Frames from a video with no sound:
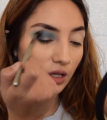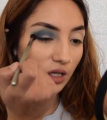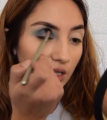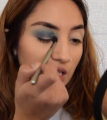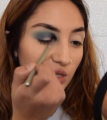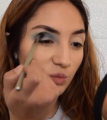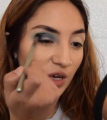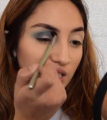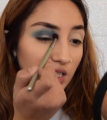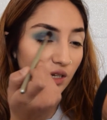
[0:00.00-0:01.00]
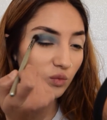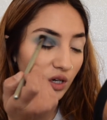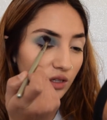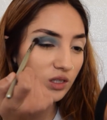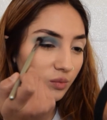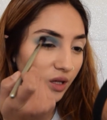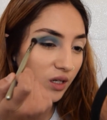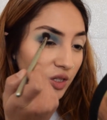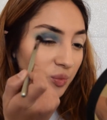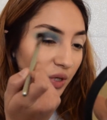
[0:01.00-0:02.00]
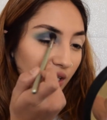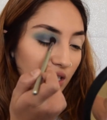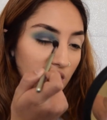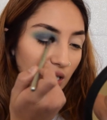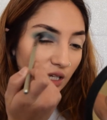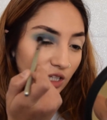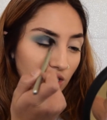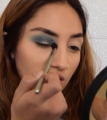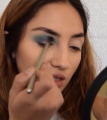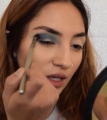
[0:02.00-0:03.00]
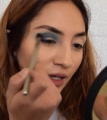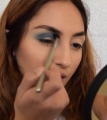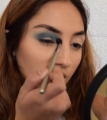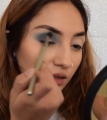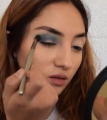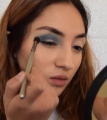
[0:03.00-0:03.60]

And this might take a while to blend because it is like